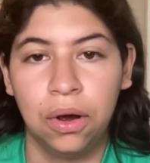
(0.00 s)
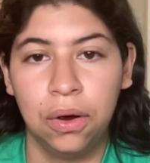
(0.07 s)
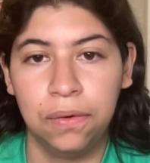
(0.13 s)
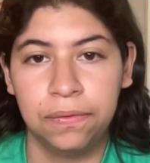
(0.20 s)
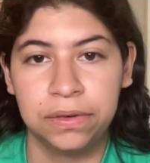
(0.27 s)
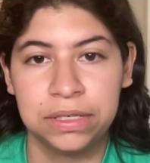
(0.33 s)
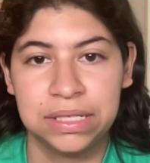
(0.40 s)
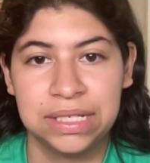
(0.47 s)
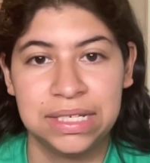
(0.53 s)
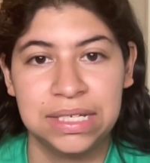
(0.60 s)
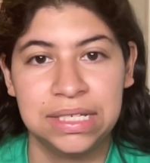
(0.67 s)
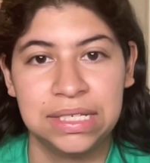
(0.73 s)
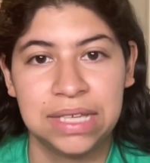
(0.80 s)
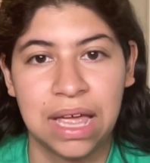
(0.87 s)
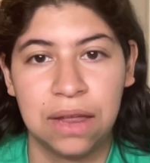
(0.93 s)

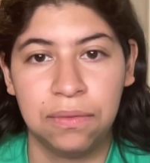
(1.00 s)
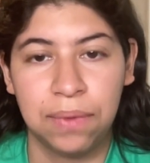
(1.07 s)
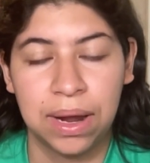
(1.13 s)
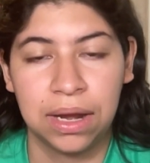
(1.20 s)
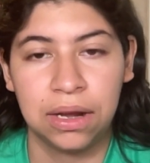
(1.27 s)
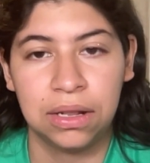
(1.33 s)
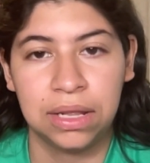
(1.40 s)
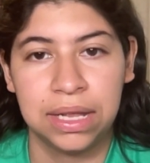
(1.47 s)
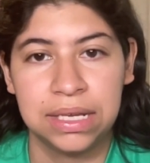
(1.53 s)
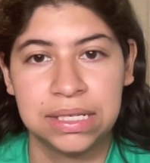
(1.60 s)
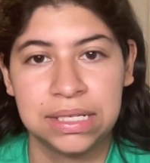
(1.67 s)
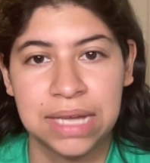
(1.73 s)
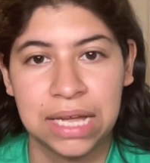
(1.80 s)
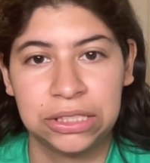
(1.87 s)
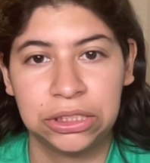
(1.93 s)
oversees and regulates
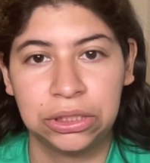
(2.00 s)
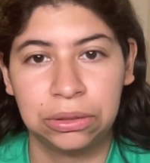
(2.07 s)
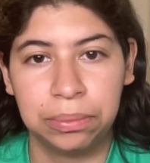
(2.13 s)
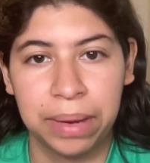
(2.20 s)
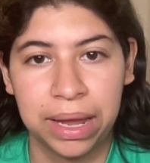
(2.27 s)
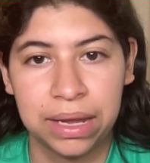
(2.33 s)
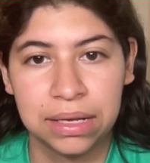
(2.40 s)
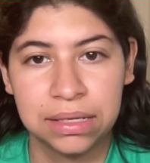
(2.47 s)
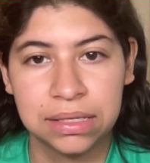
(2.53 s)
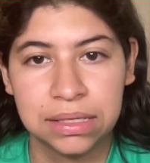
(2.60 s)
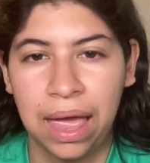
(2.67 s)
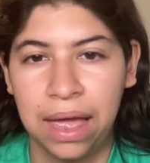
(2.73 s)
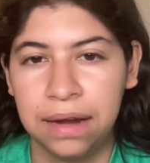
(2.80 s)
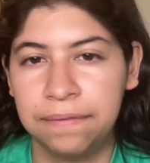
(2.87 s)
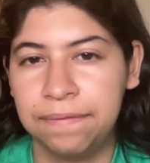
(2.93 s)
national banks and